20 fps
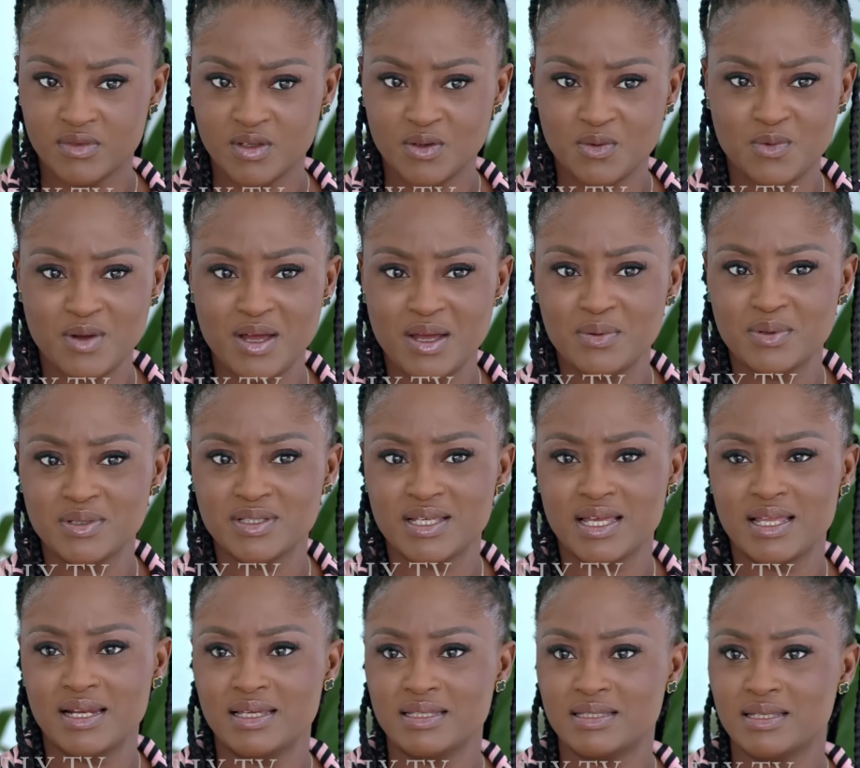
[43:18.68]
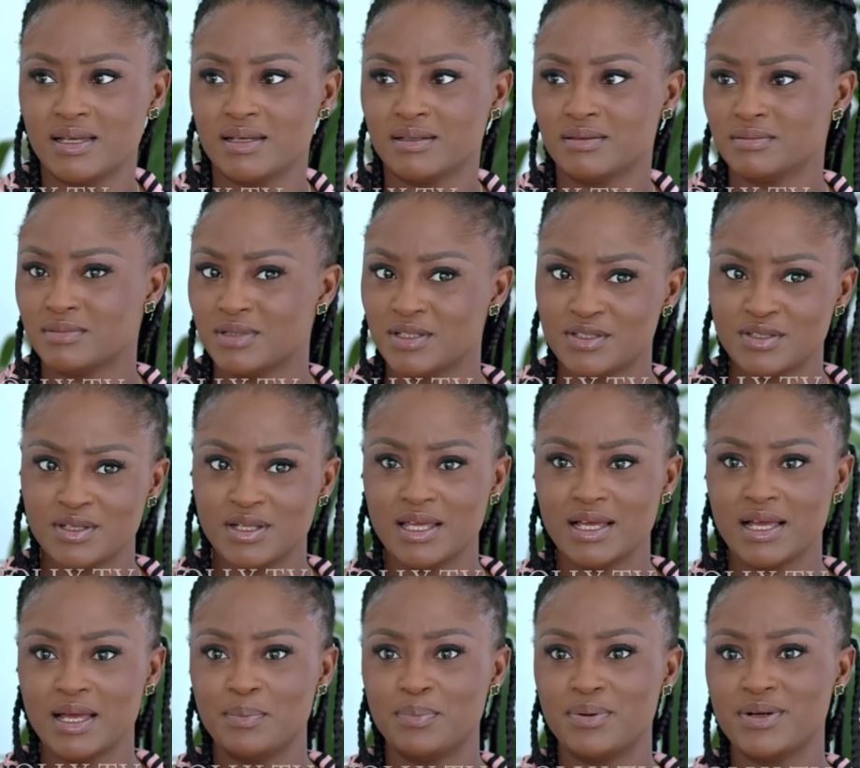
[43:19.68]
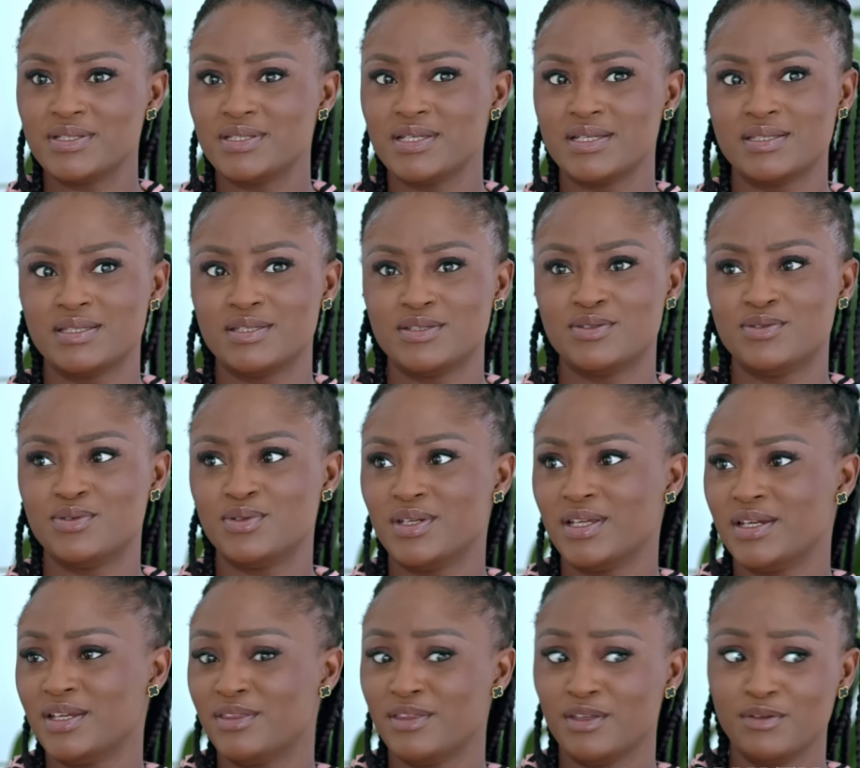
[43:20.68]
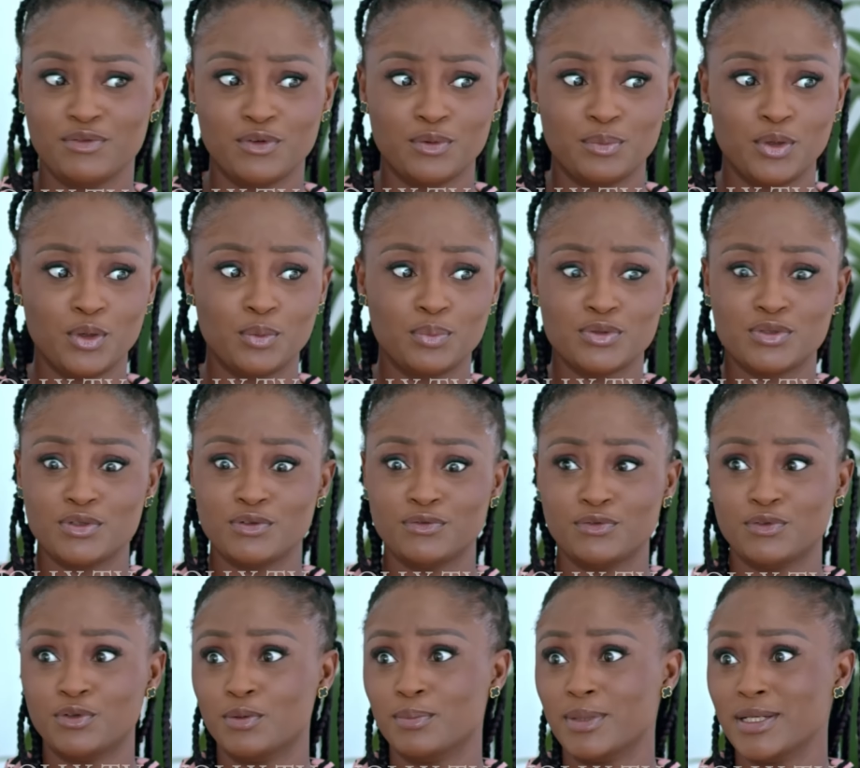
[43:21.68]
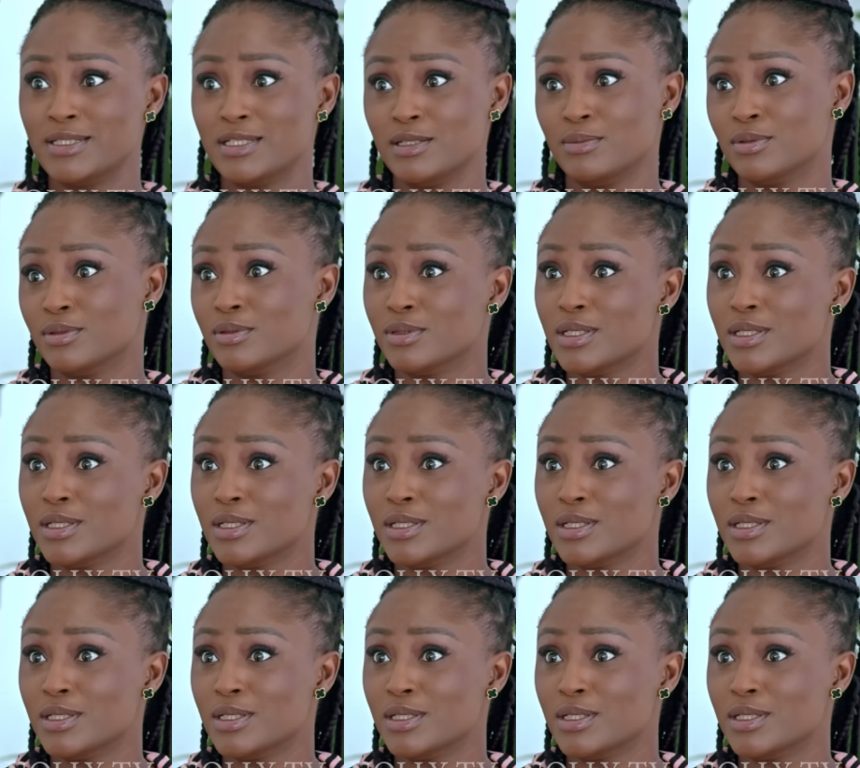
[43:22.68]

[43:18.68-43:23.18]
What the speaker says: Why wouldn't I let her? It's not like her presence is doing anything for me or putting food on my table,